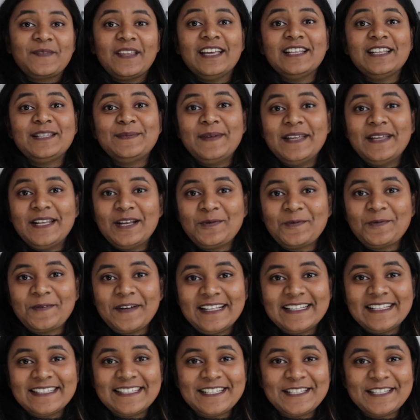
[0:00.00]
It's been a
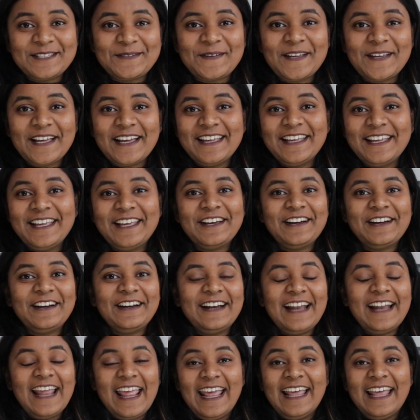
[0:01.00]
while since we are here,
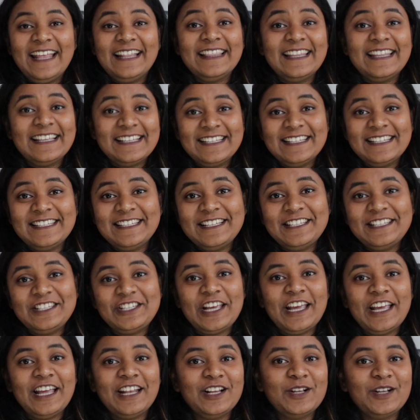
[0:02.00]
and this is a
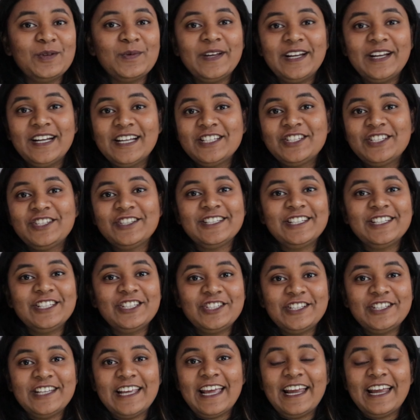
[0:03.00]
channel where I just
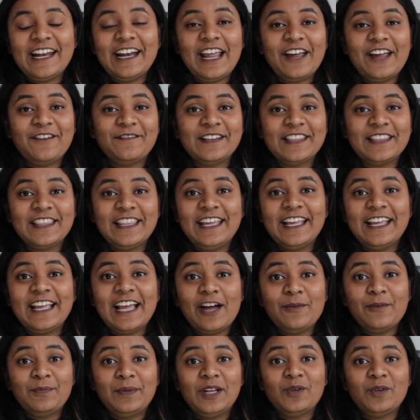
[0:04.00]
share everything
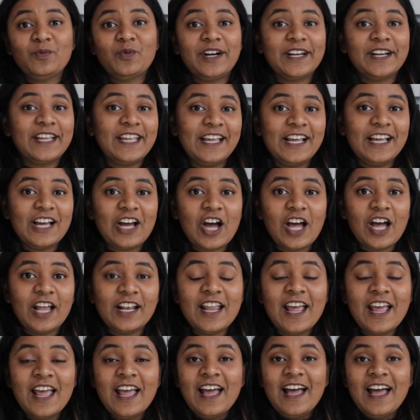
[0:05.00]
I've been working
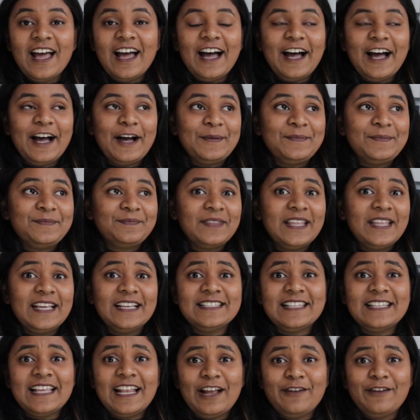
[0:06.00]
on,
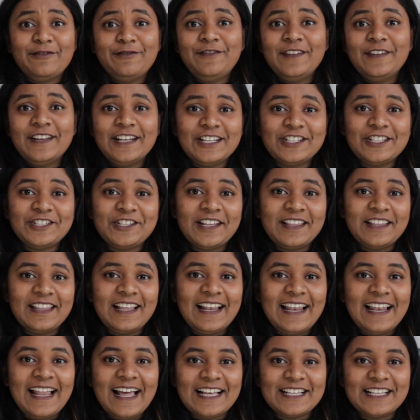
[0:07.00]
things that I've finished in
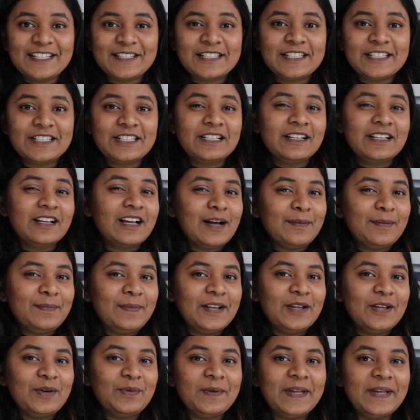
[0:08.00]
the last
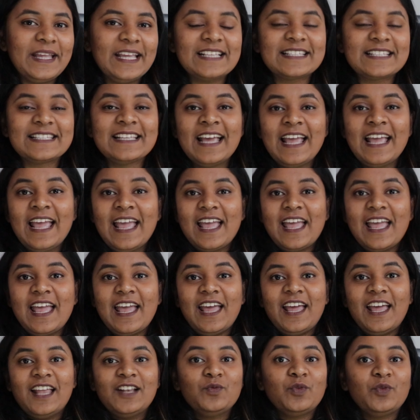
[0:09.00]
couple of weeks,
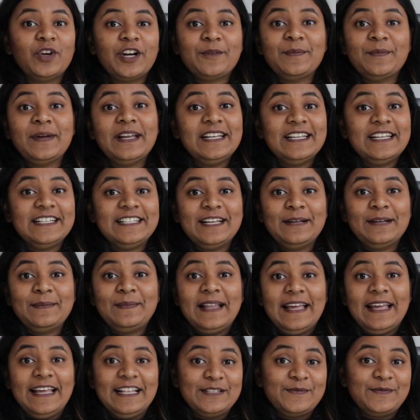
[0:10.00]
and what are my knitting
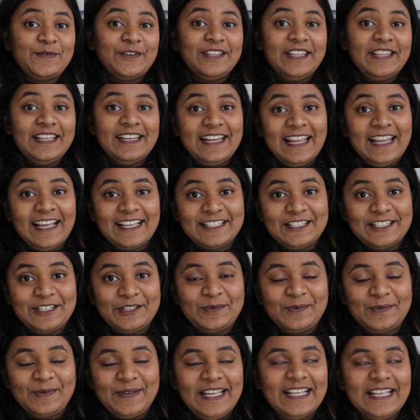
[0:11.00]
plans for the next
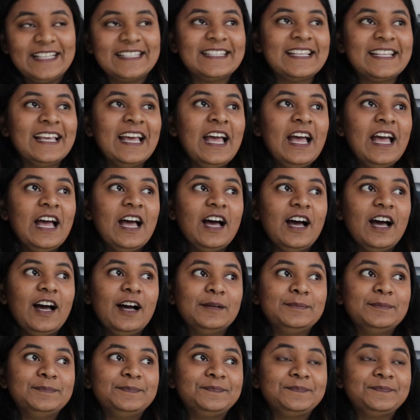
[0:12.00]
2 weeks.
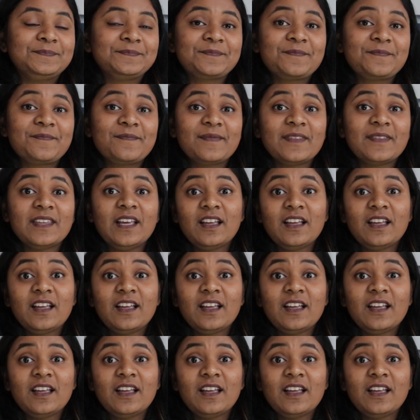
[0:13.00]
Over